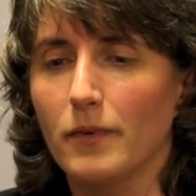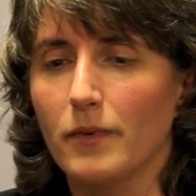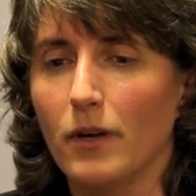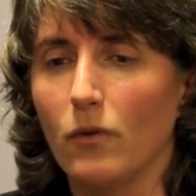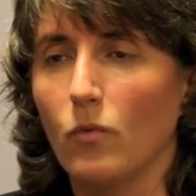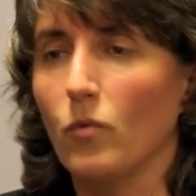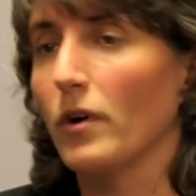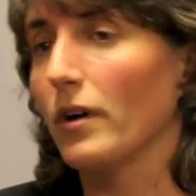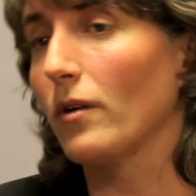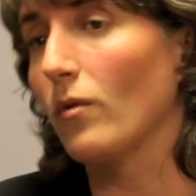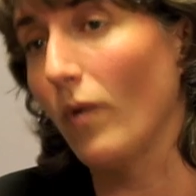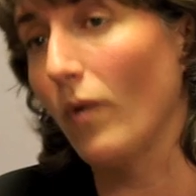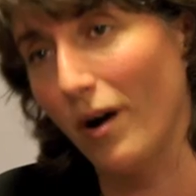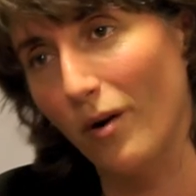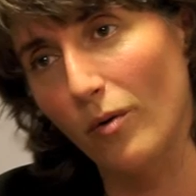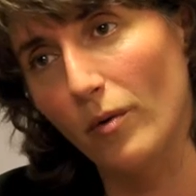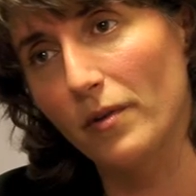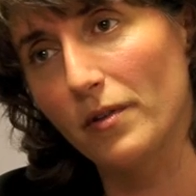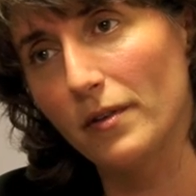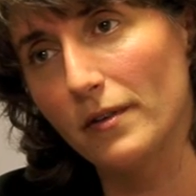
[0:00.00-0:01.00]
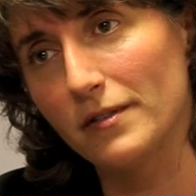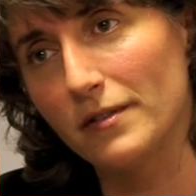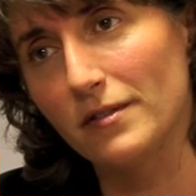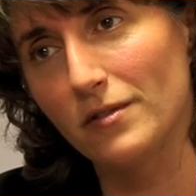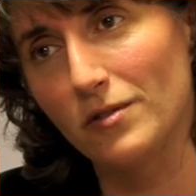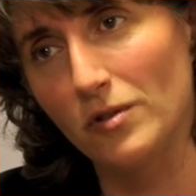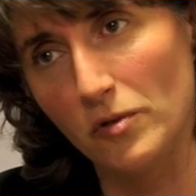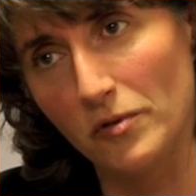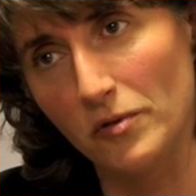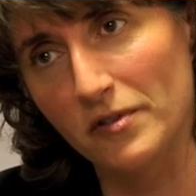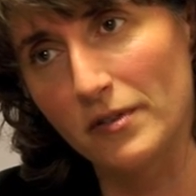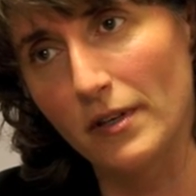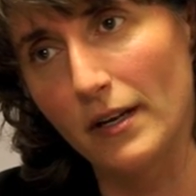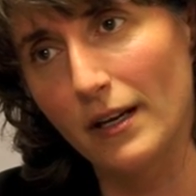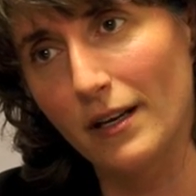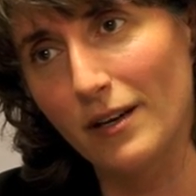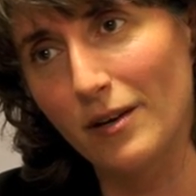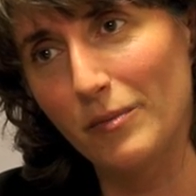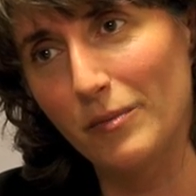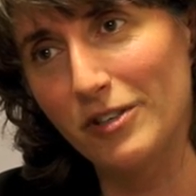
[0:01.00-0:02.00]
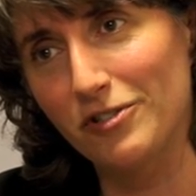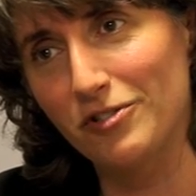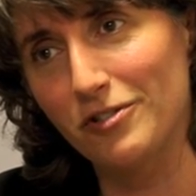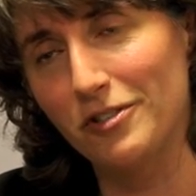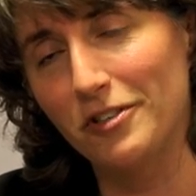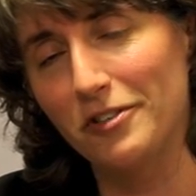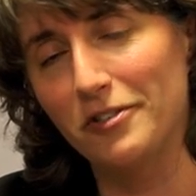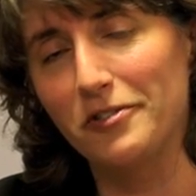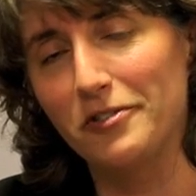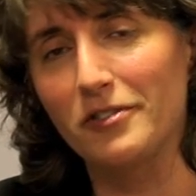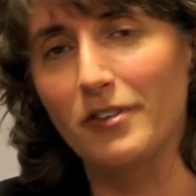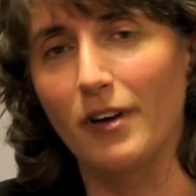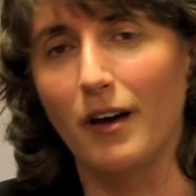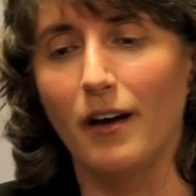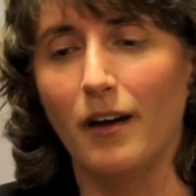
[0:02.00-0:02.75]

can work well with the two sitting commissioners.